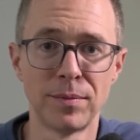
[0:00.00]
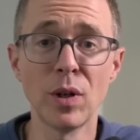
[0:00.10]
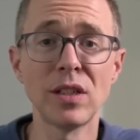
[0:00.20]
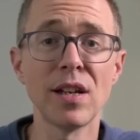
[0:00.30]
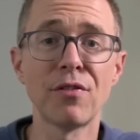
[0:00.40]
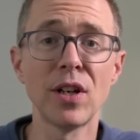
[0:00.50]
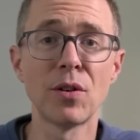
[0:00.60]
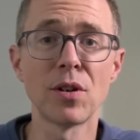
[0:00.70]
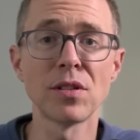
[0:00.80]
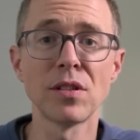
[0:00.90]
You want to take
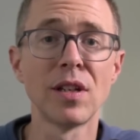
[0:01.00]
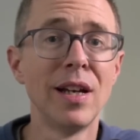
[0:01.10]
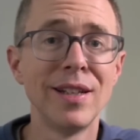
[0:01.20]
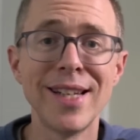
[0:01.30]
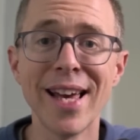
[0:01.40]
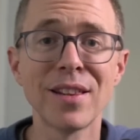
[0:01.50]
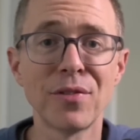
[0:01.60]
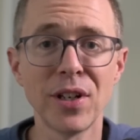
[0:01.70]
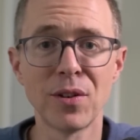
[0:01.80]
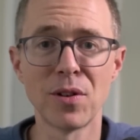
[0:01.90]
free courses? Take
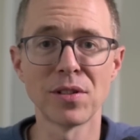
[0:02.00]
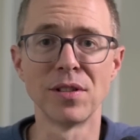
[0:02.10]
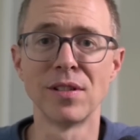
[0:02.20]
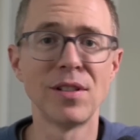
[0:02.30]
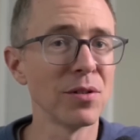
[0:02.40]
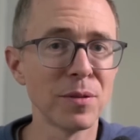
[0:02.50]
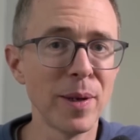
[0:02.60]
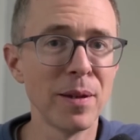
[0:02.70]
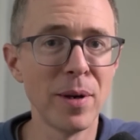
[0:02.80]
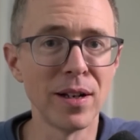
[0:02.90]
the free courses. Don't
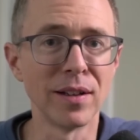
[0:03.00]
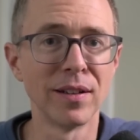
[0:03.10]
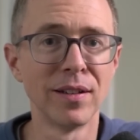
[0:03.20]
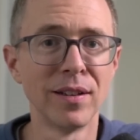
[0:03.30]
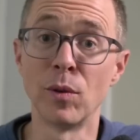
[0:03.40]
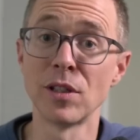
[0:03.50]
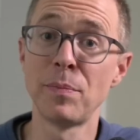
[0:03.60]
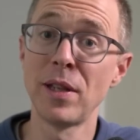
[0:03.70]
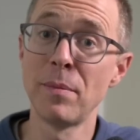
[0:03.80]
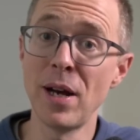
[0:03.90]
spend the money. If you want to
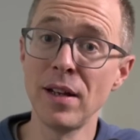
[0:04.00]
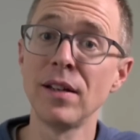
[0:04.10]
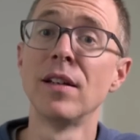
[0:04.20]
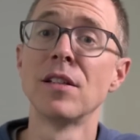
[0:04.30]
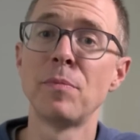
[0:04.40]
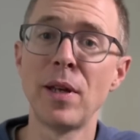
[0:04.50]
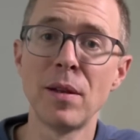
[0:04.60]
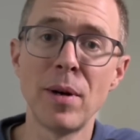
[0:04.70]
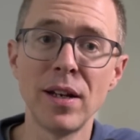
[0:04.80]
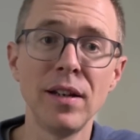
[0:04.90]
spend the money,
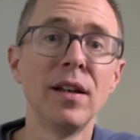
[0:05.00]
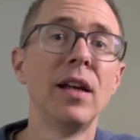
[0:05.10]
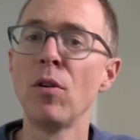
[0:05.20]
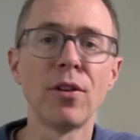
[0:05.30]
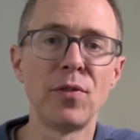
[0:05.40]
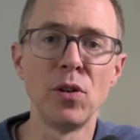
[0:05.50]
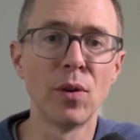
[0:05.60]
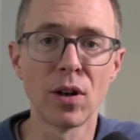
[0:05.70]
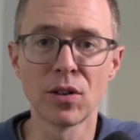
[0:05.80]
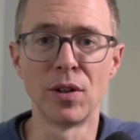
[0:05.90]
spend the money. Both of
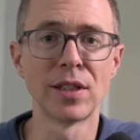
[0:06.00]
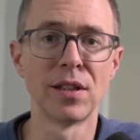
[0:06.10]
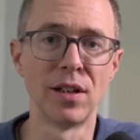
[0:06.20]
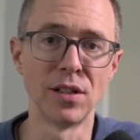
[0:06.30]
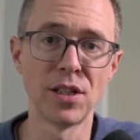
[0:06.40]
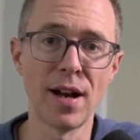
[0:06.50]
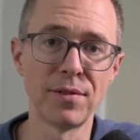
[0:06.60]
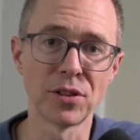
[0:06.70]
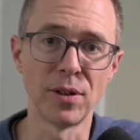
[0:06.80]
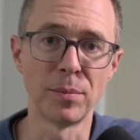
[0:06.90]
you are going to learn
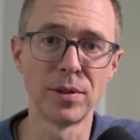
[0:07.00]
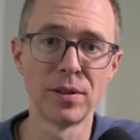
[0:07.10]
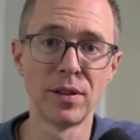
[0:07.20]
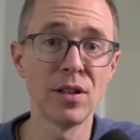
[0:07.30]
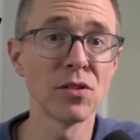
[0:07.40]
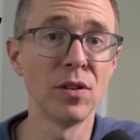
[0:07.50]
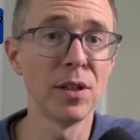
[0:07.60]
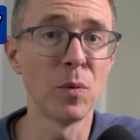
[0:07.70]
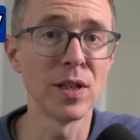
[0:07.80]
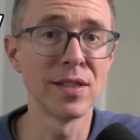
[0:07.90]
JavaScript. There's
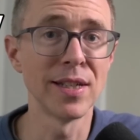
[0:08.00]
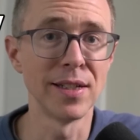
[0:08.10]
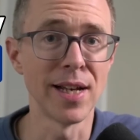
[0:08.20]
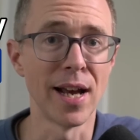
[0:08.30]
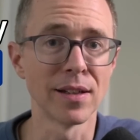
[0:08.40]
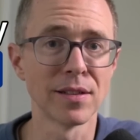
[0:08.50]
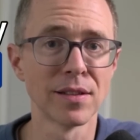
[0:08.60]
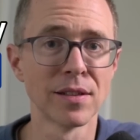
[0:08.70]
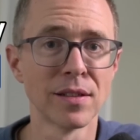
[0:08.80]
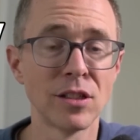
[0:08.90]
only one
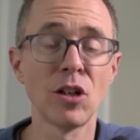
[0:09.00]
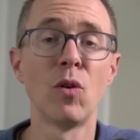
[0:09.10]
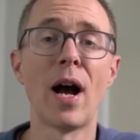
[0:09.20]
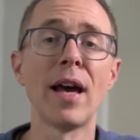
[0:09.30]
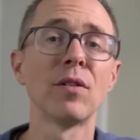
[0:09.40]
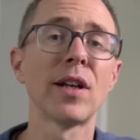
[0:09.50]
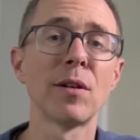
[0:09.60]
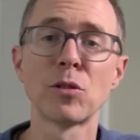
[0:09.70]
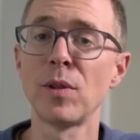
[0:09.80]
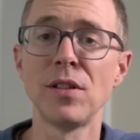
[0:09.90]
syntax. So I don't
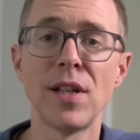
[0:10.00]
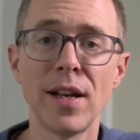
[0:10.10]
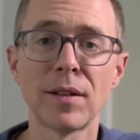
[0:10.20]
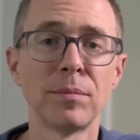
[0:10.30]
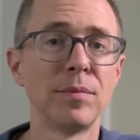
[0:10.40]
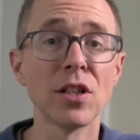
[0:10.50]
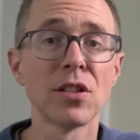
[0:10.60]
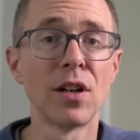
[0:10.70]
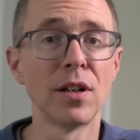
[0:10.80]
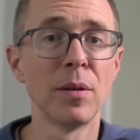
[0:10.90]
care which one you take,
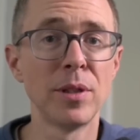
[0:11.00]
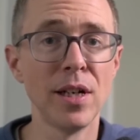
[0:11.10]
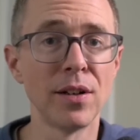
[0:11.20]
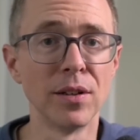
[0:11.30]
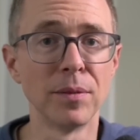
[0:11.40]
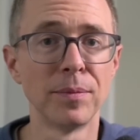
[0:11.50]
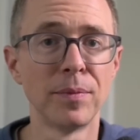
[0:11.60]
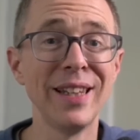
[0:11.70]
just learn the material.